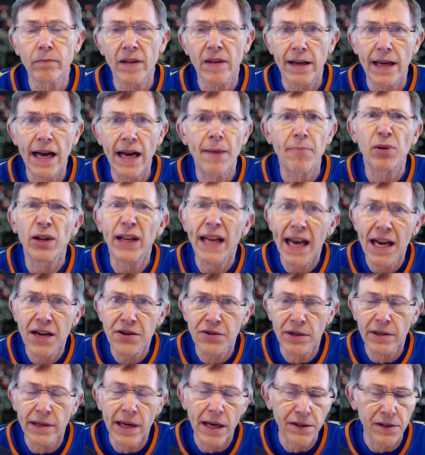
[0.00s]

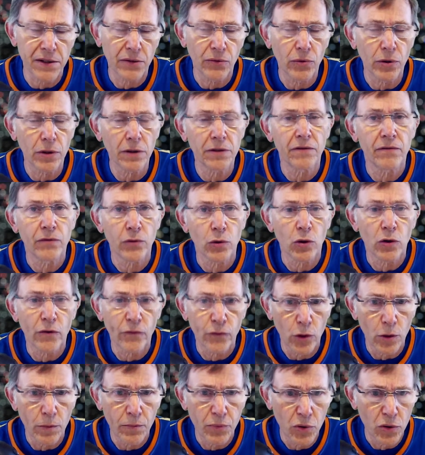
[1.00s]
application, as it were,
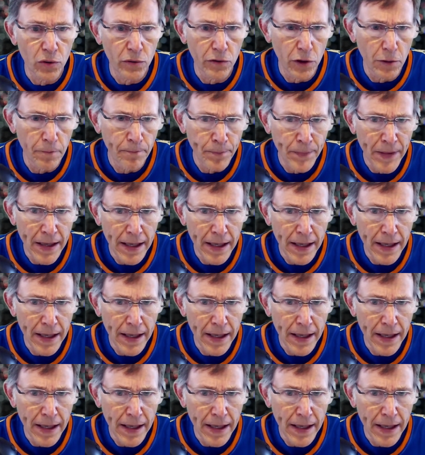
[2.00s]
for approval.